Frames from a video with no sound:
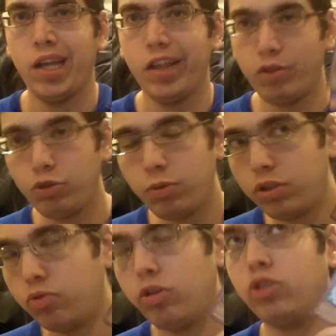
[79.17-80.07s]
The first one
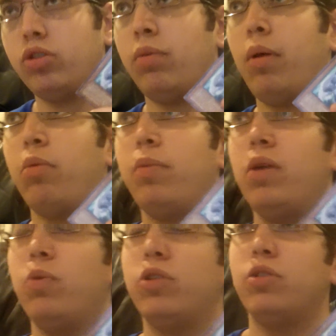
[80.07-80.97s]
is traditional Bubble
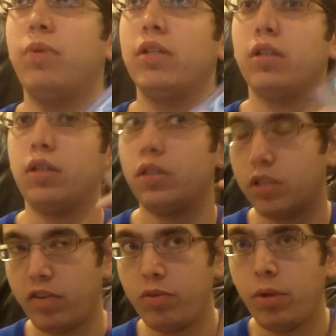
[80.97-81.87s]
Beat, which is basically the
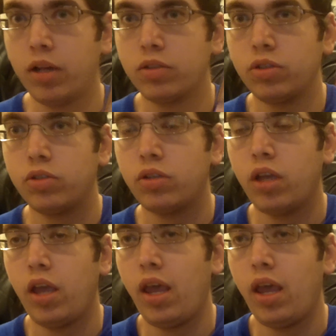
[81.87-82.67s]
7 monsters,